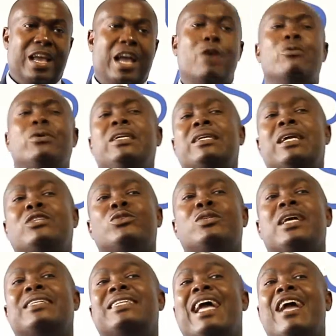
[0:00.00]
and we needed to
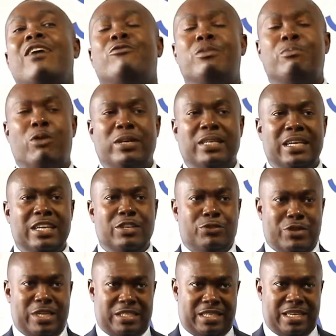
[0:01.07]
get everybody
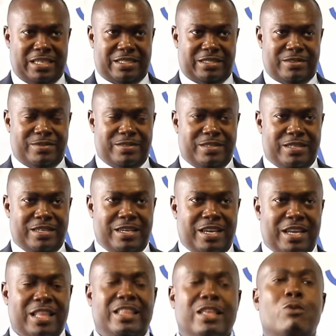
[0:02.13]
interested,
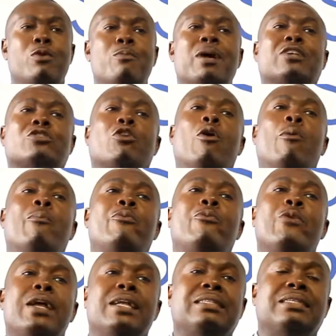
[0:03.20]
then we must
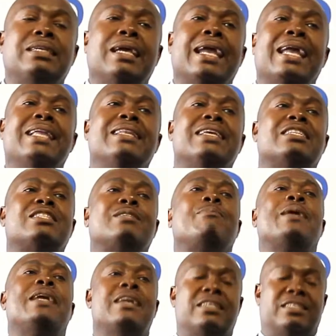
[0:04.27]
operate in the
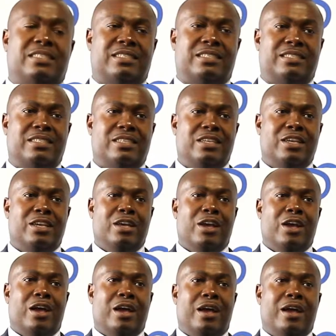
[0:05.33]
space
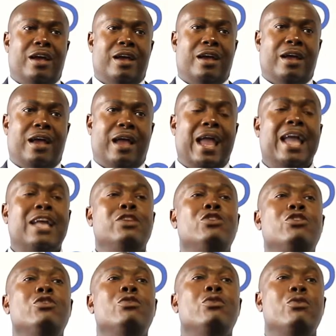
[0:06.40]
and
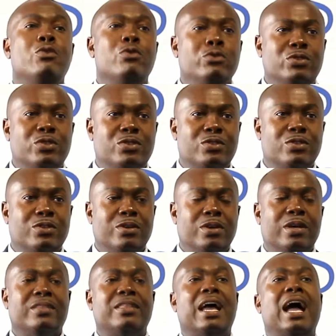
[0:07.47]
use
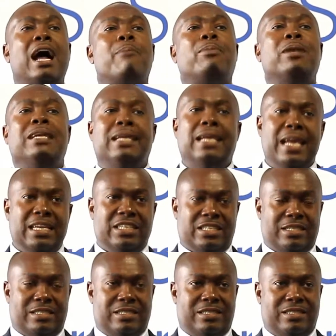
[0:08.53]
the
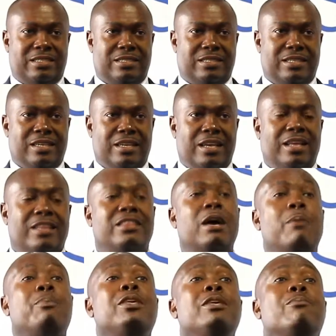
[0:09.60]
applications
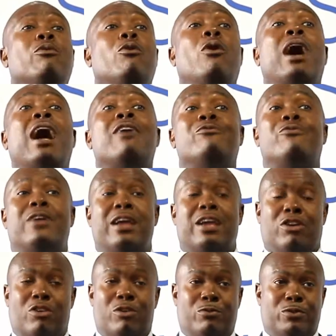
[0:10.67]
that people are very
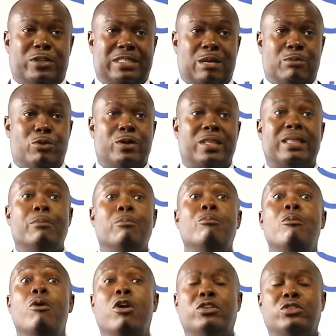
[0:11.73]
comfortable with. More